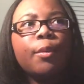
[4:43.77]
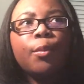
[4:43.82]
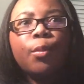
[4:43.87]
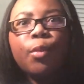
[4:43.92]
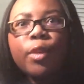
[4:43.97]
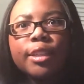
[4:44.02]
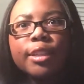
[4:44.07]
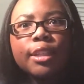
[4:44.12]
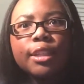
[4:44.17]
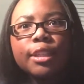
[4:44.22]

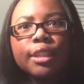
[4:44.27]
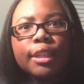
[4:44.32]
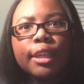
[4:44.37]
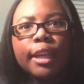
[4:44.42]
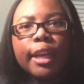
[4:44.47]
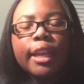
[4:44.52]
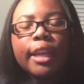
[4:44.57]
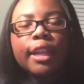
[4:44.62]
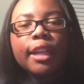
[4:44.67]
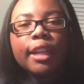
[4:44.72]
Wasn't
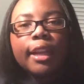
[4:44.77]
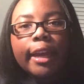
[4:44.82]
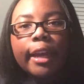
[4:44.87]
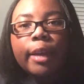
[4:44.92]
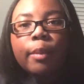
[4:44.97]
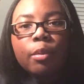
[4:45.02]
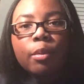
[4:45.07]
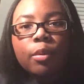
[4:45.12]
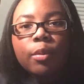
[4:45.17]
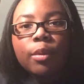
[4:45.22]
she in
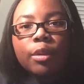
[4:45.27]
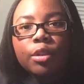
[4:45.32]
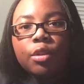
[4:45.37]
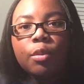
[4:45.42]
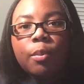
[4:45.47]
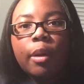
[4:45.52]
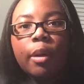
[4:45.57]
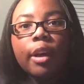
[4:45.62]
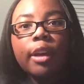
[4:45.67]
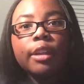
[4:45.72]
labor with
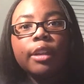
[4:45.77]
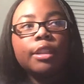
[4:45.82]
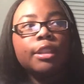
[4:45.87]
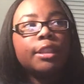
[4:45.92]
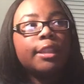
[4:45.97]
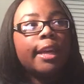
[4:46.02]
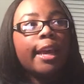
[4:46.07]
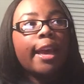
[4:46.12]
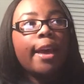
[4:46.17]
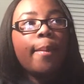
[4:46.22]
you, bud?
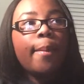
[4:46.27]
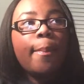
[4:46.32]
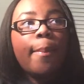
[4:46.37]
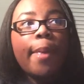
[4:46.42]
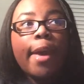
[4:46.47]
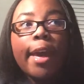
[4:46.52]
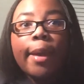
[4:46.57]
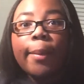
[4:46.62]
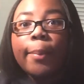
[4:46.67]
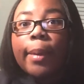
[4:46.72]
She had
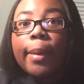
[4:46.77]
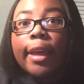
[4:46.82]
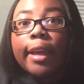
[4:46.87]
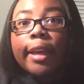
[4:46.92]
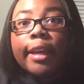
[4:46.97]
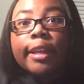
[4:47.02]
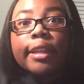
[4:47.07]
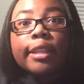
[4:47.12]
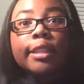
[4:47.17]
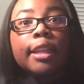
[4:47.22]
back
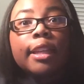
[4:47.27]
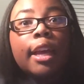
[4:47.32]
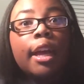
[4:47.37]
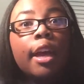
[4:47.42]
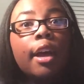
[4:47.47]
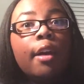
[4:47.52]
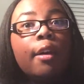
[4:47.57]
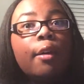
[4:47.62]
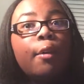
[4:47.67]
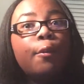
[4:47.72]
pains,
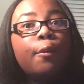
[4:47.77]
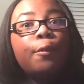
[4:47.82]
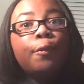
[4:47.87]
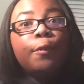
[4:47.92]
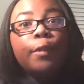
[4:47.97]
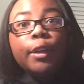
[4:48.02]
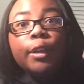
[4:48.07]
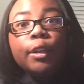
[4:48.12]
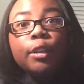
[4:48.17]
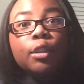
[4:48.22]

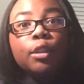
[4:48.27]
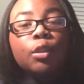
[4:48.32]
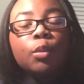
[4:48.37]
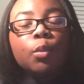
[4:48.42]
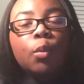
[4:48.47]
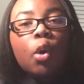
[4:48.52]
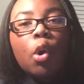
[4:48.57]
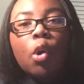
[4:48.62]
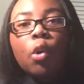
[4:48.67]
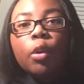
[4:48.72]
feet
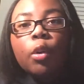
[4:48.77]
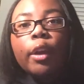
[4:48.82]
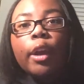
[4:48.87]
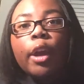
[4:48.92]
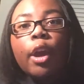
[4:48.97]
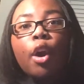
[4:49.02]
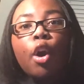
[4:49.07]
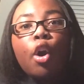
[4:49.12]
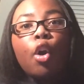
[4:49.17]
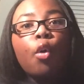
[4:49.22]

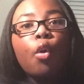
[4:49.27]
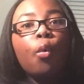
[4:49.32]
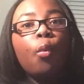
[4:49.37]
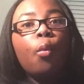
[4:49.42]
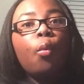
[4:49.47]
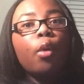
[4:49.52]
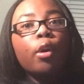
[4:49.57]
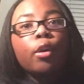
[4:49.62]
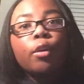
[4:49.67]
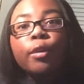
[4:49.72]
swollen,
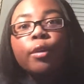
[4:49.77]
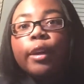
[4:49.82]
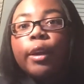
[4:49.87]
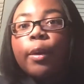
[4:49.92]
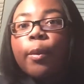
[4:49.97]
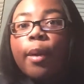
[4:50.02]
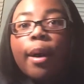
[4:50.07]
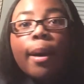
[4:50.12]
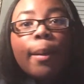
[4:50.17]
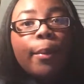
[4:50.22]

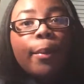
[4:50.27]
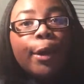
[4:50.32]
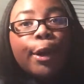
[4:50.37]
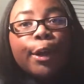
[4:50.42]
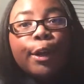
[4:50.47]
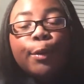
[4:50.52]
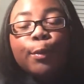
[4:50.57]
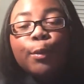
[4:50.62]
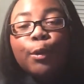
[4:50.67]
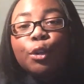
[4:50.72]
working while
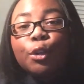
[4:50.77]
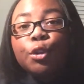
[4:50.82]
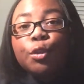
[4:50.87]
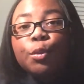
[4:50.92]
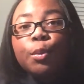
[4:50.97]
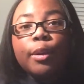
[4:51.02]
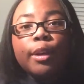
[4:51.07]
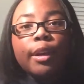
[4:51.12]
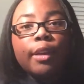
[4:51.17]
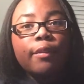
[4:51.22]
pregnant with
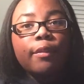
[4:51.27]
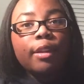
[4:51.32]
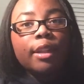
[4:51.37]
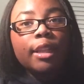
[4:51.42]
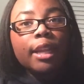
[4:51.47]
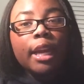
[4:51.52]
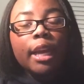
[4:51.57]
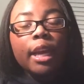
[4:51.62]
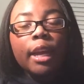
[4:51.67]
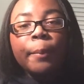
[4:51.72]
you and
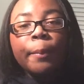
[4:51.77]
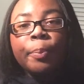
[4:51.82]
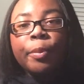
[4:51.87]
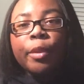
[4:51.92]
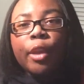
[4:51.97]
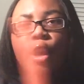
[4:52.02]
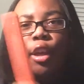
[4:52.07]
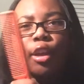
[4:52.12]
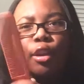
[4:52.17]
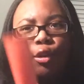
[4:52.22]
everything,
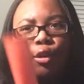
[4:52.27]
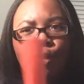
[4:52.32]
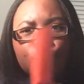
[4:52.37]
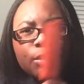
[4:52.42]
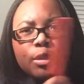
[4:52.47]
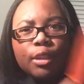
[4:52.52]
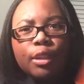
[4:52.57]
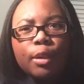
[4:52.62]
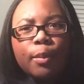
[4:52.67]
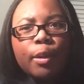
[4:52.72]
and
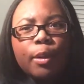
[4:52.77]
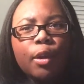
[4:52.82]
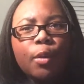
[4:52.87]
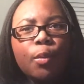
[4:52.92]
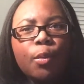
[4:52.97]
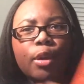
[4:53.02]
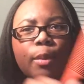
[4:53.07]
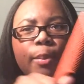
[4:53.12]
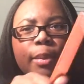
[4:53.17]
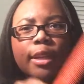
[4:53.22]
you sitting up
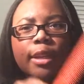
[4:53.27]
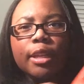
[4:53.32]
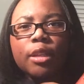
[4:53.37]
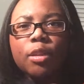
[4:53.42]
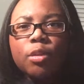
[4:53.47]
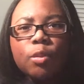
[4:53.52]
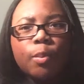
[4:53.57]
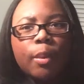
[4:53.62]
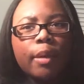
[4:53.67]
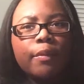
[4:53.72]
here want to be
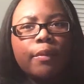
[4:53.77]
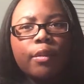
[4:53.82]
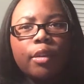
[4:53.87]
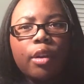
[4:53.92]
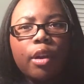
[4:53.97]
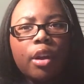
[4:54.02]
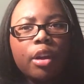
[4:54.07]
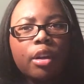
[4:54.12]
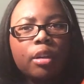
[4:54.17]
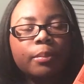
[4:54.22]
disrespectful
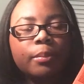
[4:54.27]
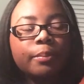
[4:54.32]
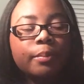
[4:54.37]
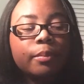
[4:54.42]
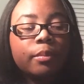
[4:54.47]
to her?